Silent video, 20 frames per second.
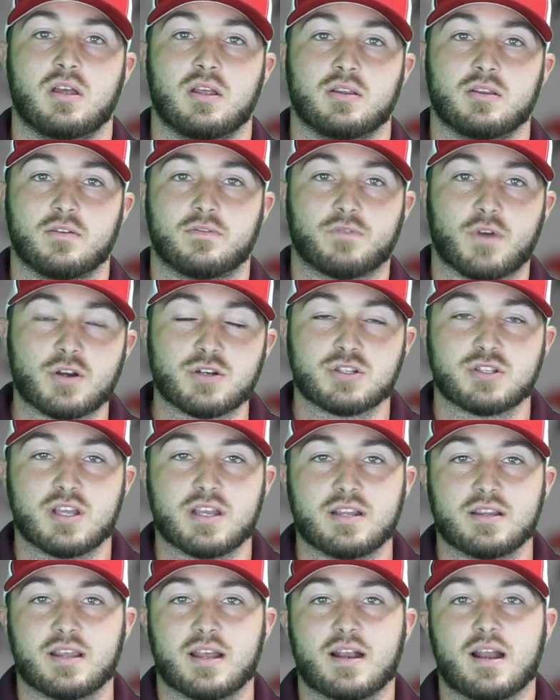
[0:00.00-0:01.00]
The first
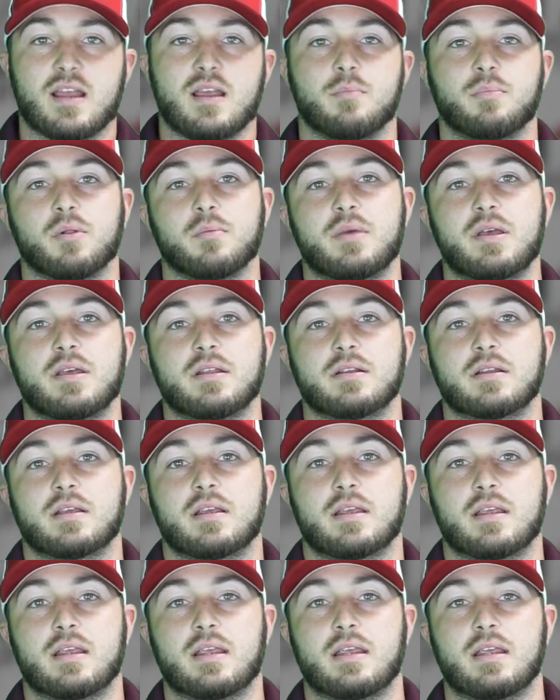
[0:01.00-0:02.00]
thing that I implement
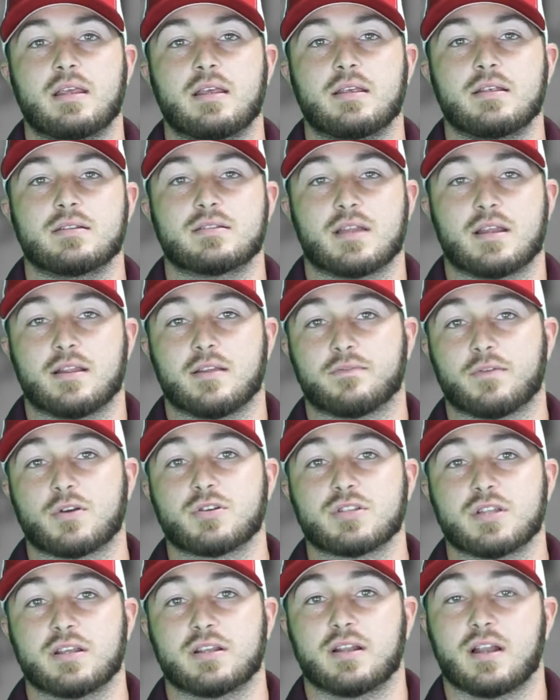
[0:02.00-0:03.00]
is, and the
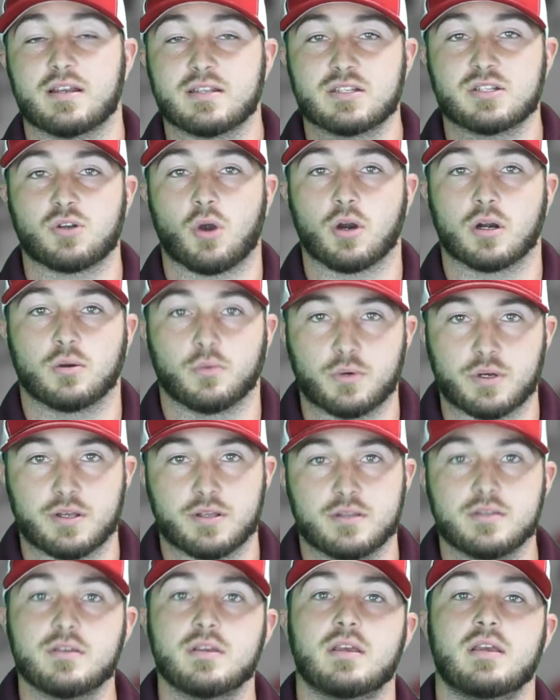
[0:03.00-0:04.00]
first thing that I start with,
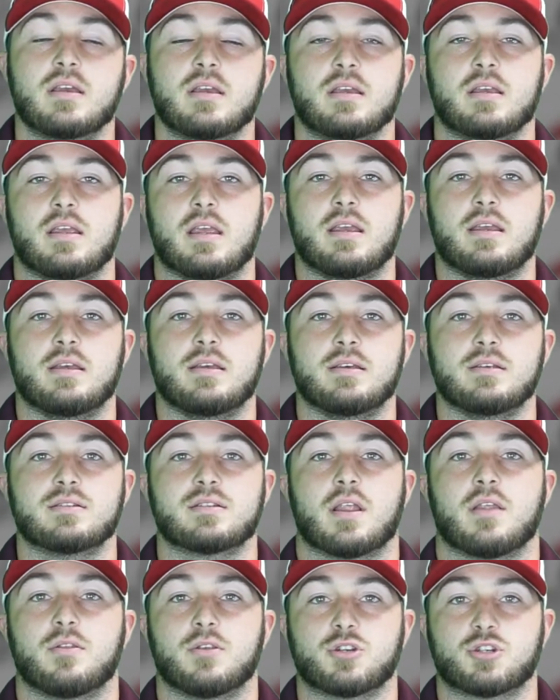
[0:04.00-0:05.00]

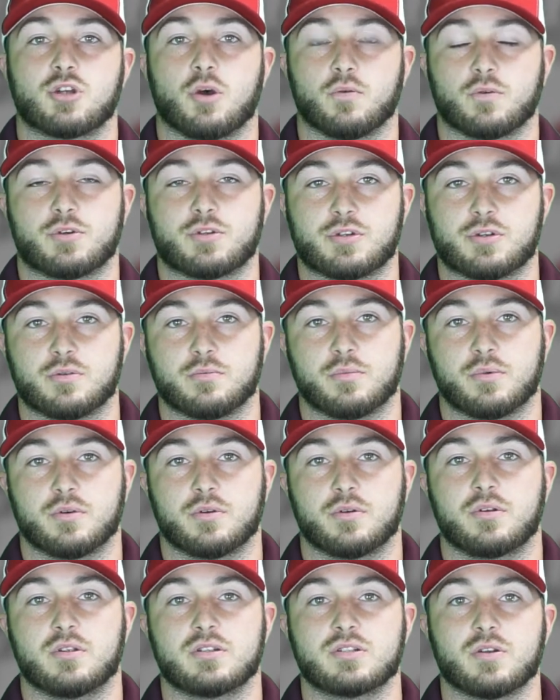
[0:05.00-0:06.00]
is the shoulder tube.
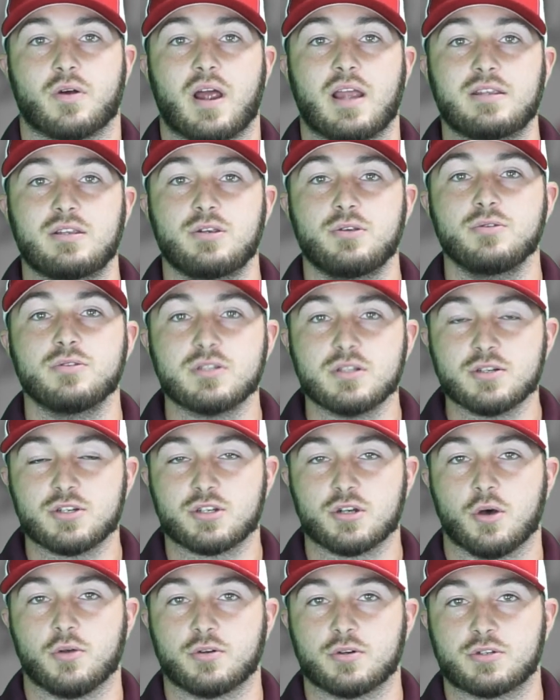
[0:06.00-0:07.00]
So I use the
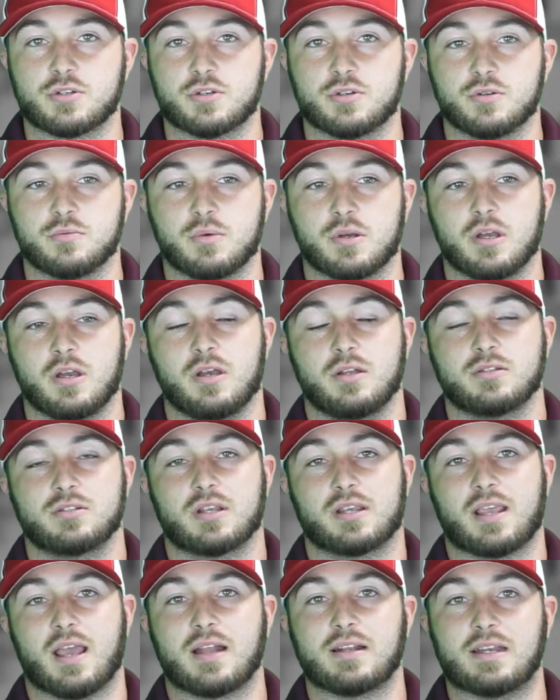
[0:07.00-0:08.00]
shoulder tube to
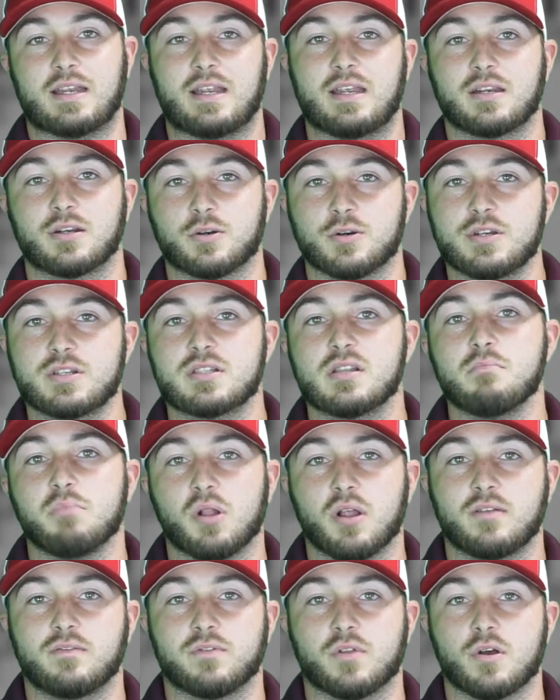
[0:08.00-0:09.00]
kind of increase the
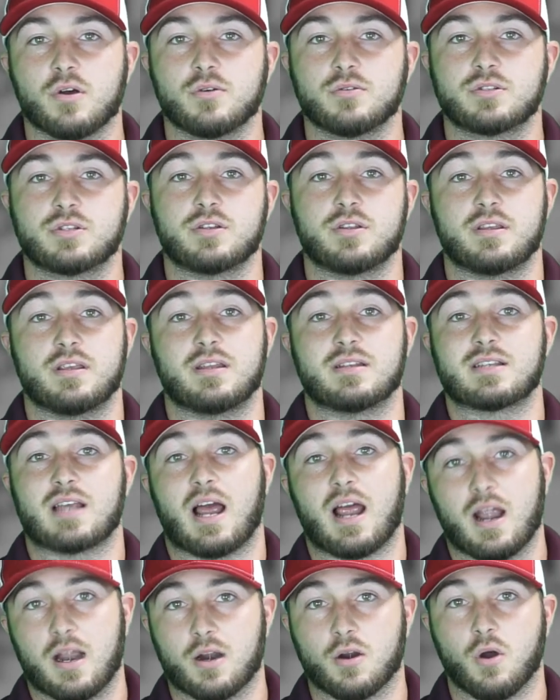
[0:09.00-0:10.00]
blood flow to the
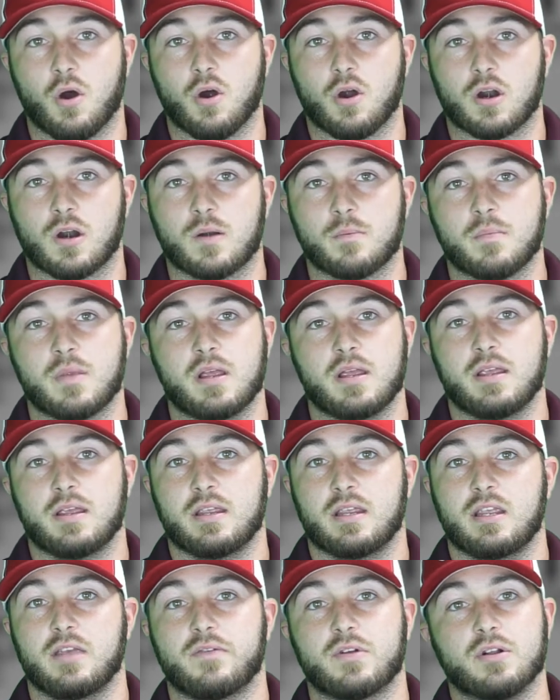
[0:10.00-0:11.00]
entire arm,
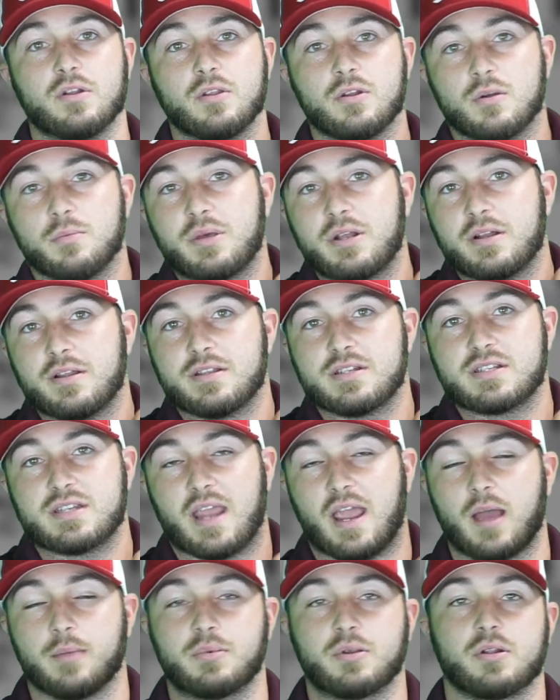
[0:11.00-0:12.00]
even a little bit of the
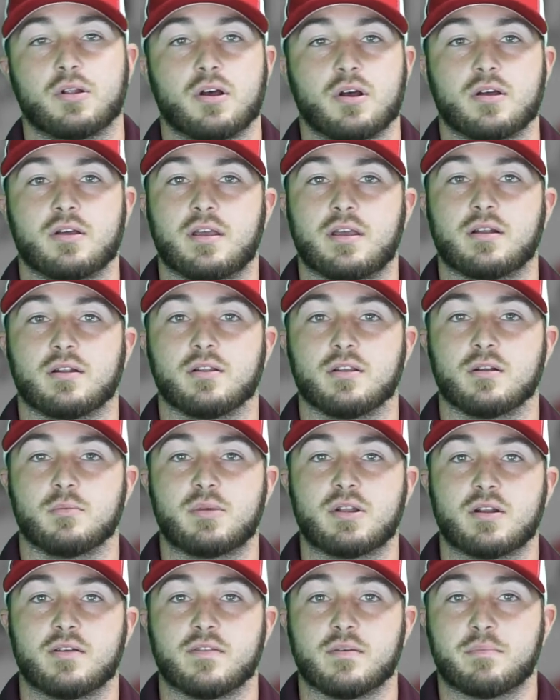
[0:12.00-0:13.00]
scapula and a little
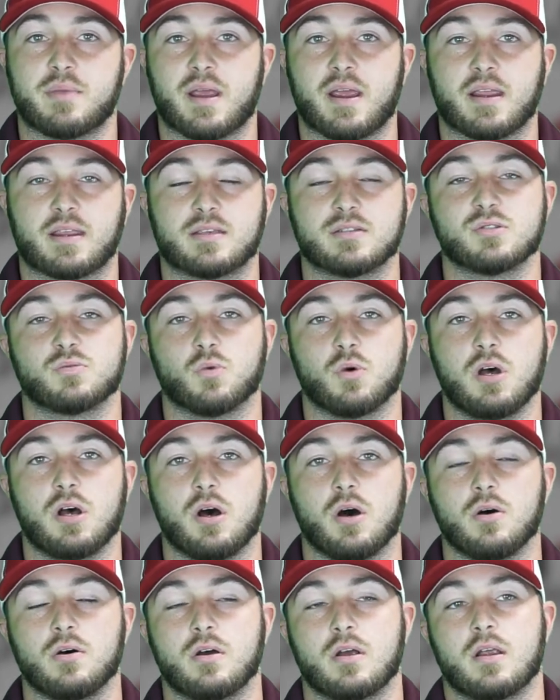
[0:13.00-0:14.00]
bit of the pec as
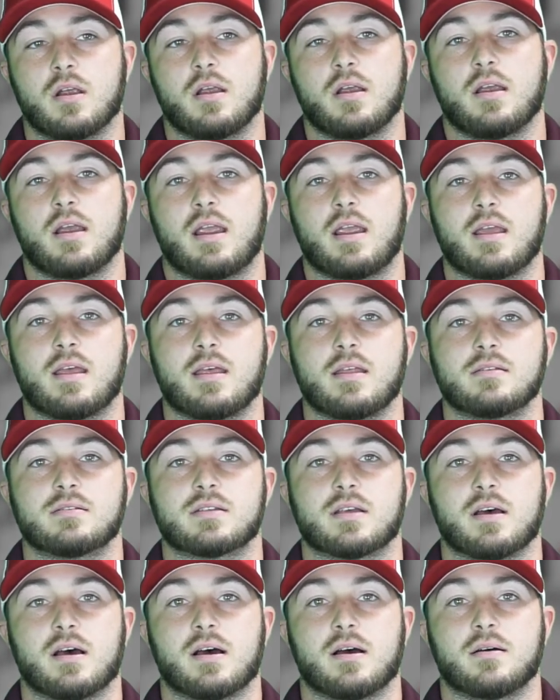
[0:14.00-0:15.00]
well. And
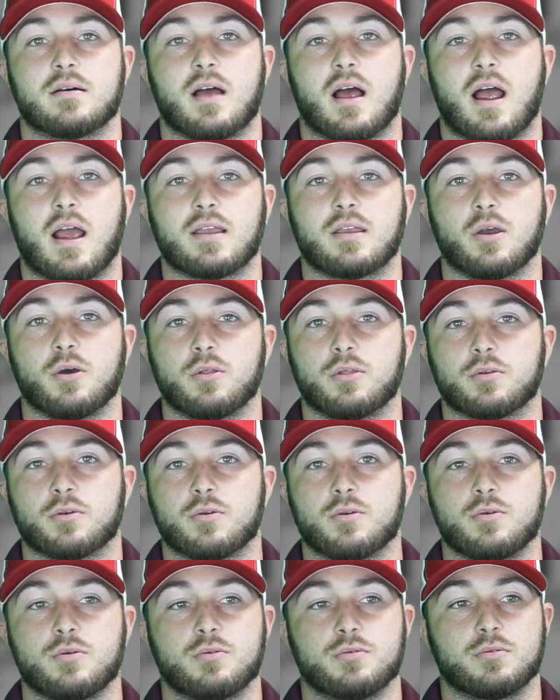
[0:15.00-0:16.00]
I go
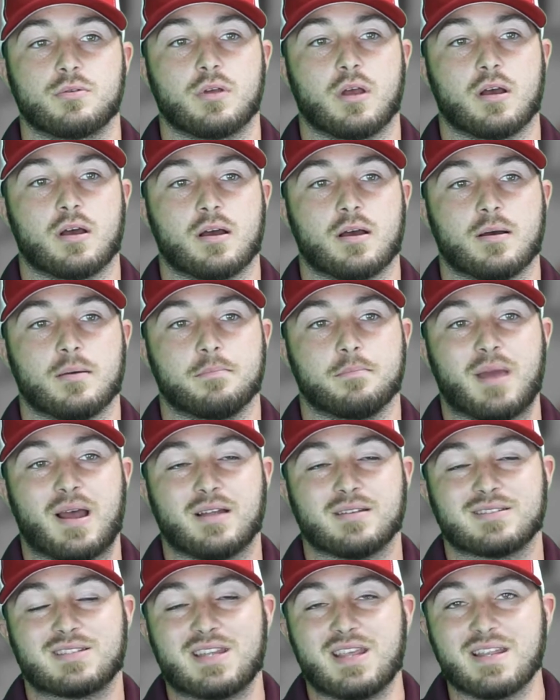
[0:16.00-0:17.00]
through
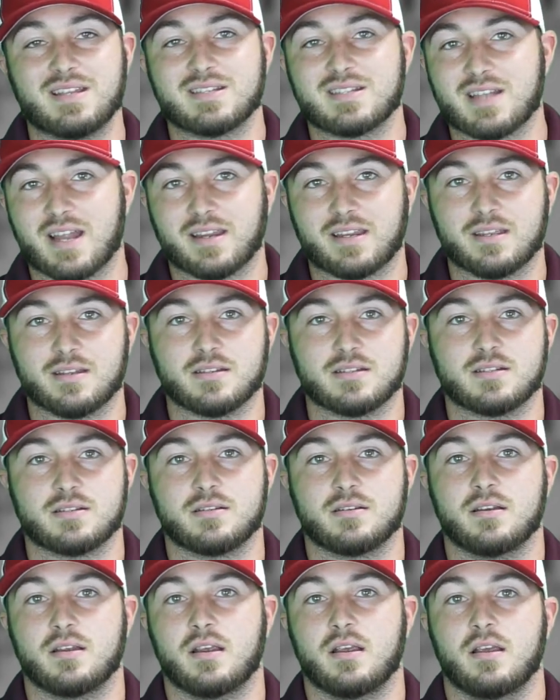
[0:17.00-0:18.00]
about 10 seconds
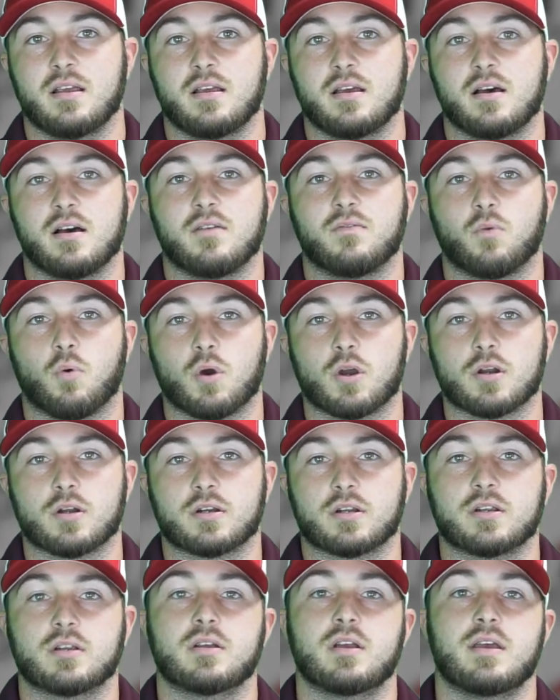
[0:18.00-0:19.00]
of
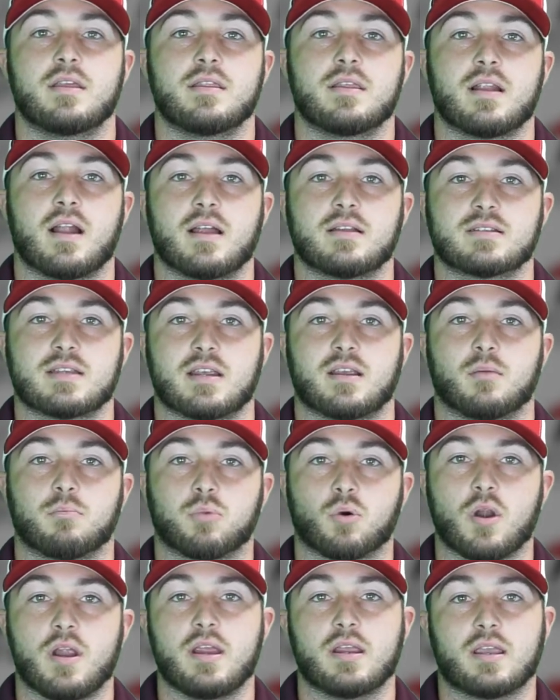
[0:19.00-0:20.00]
work, and then I take a
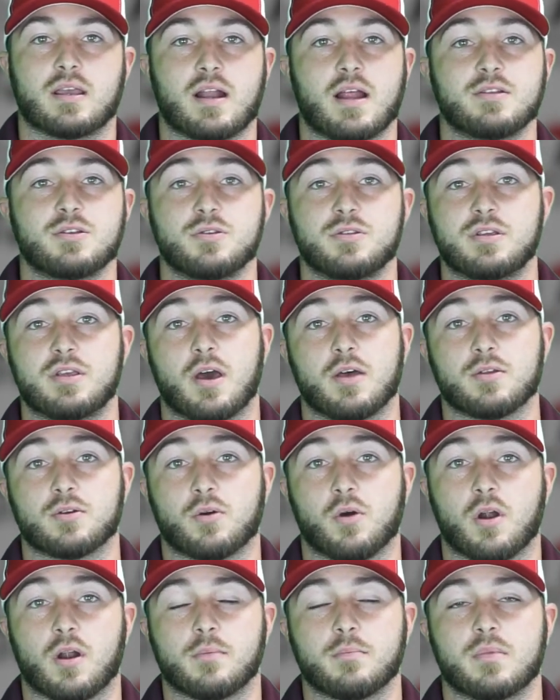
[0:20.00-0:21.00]
break and I do the other
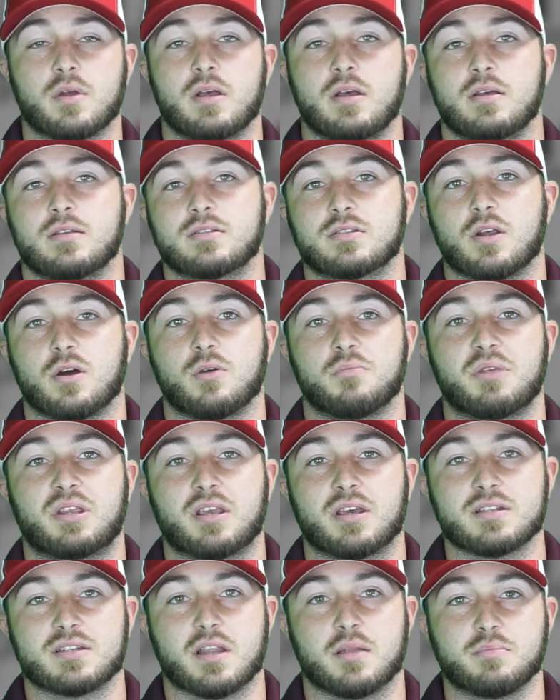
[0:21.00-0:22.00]
arm. So
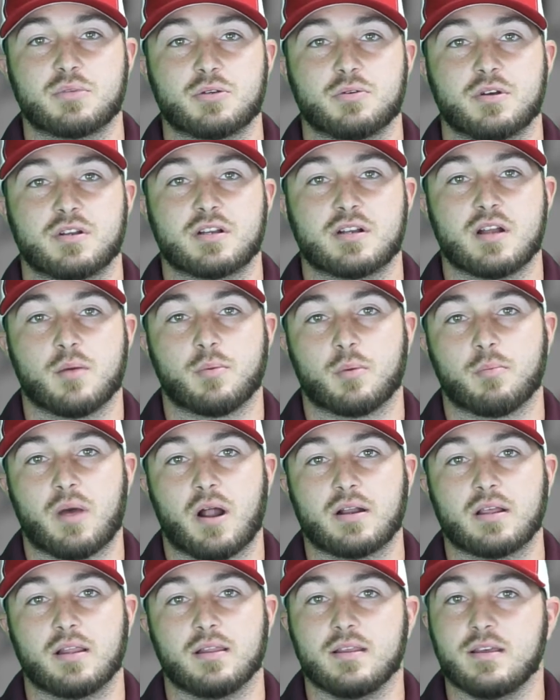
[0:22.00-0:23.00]
because I'm doing an upper
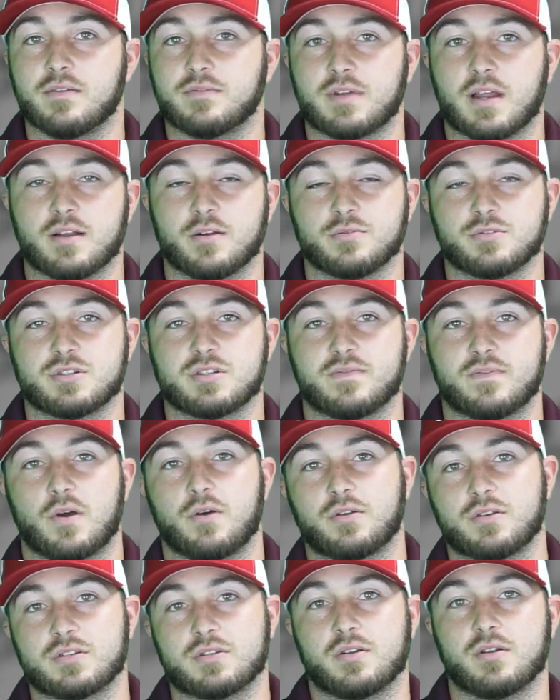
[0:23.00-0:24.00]
body lift, I don't just
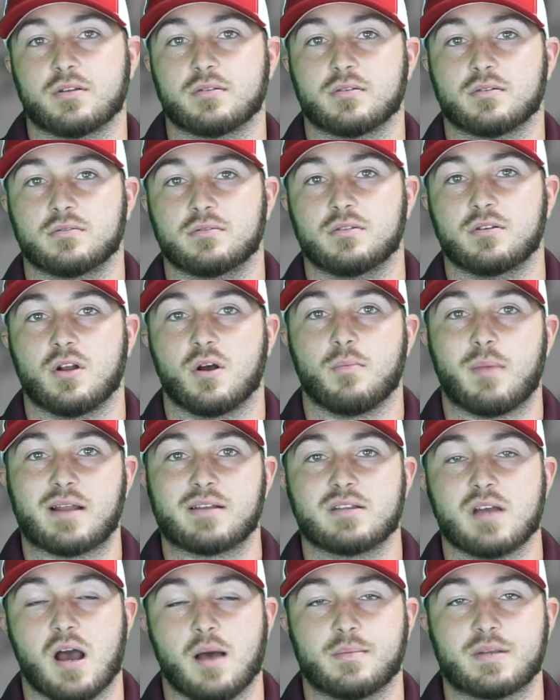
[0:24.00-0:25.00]
focus on, you know, my
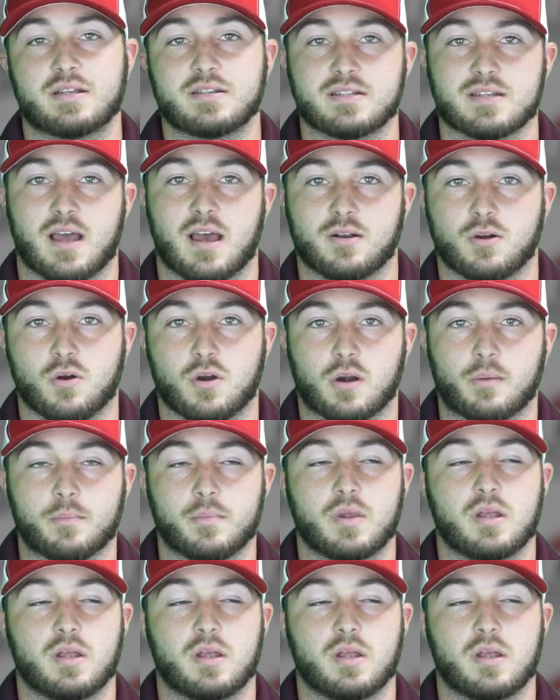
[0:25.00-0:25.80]
dominant side arm.